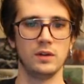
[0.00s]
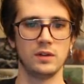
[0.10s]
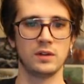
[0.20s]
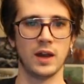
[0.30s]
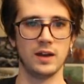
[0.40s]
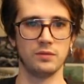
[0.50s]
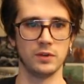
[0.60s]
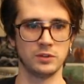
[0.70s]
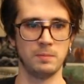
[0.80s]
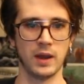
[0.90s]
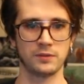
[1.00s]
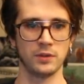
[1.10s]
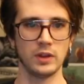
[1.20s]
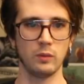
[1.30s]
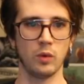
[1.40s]
kind of
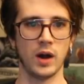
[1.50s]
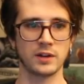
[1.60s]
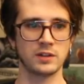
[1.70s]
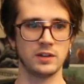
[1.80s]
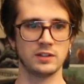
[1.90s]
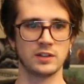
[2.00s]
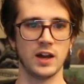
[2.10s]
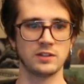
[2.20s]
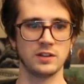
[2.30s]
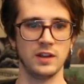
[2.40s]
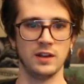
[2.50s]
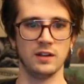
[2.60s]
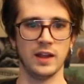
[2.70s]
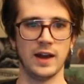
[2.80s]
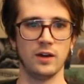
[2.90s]
respectfully watch a discussion and
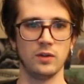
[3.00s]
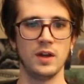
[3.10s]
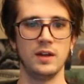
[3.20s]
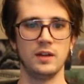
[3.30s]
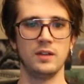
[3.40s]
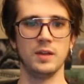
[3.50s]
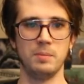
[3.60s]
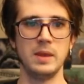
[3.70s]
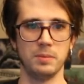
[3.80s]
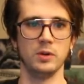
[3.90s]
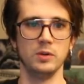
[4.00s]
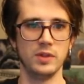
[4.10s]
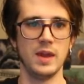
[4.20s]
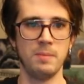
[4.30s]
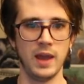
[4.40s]
allow the people who
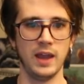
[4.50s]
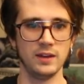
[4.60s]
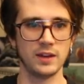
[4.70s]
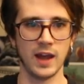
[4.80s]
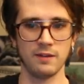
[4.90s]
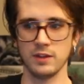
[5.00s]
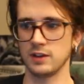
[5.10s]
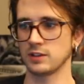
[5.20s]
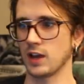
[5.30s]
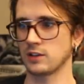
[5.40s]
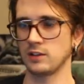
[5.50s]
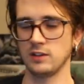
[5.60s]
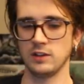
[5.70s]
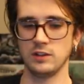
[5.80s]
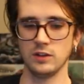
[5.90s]
they paid to have the discussion
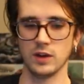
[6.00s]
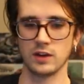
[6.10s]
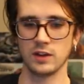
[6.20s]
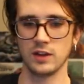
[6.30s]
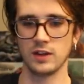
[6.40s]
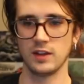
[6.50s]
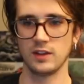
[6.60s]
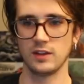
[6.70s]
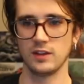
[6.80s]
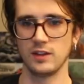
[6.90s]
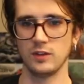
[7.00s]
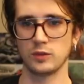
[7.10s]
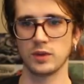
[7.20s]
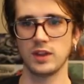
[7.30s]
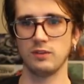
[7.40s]
to do it. It was
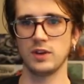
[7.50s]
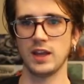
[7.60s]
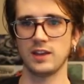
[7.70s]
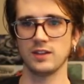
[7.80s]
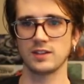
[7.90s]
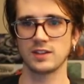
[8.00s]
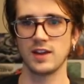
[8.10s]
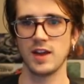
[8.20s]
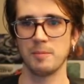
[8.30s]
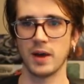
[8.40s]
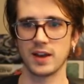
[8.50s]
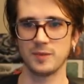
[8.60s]
really ridiculous. But